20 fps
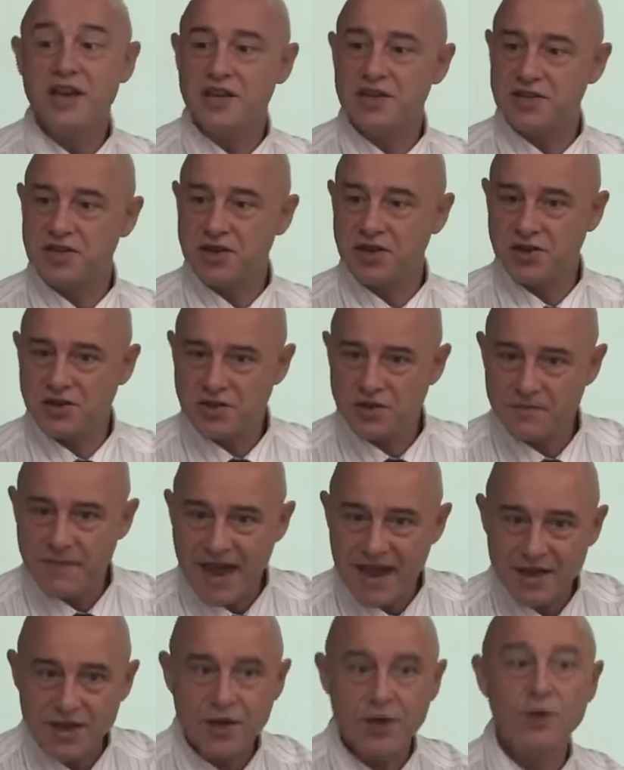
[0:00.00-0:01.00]
Is it a
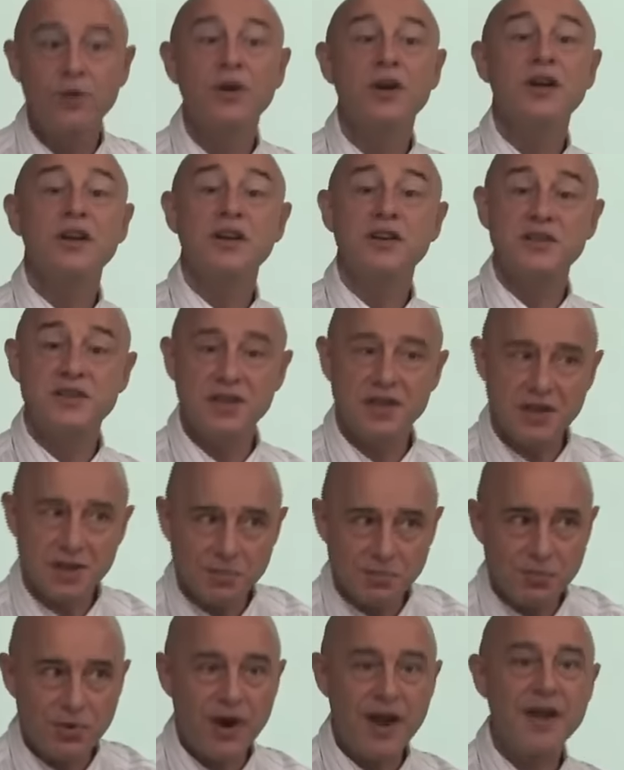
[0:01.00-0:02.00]
tomato? Is it the
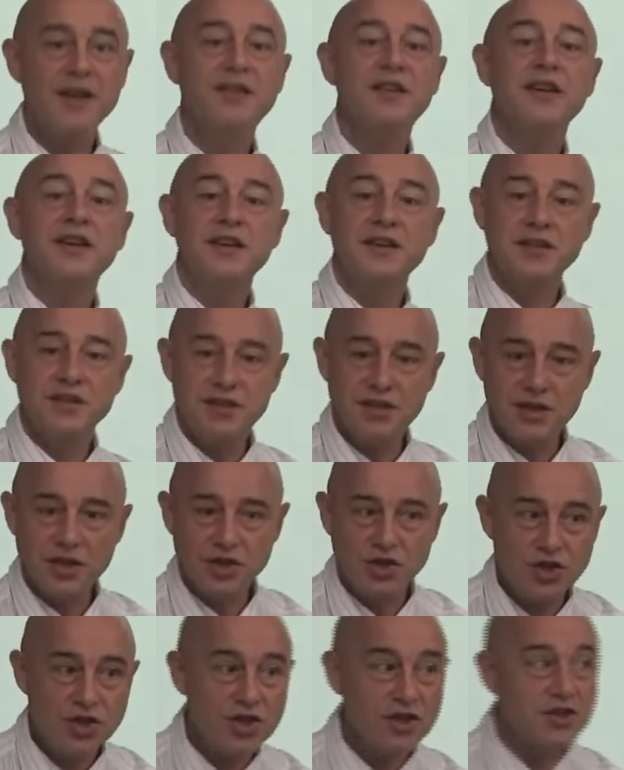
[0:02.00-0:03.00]
bread? Is it the
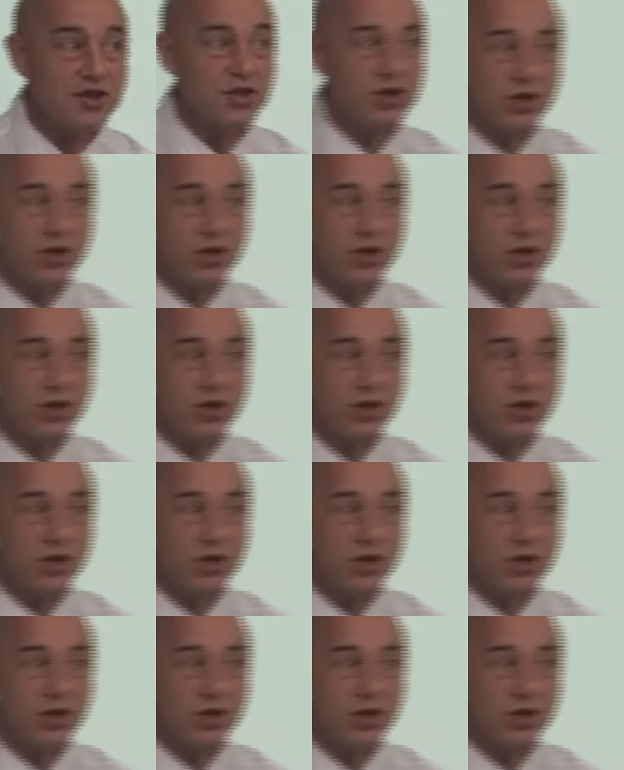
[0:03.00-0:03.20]
cheese?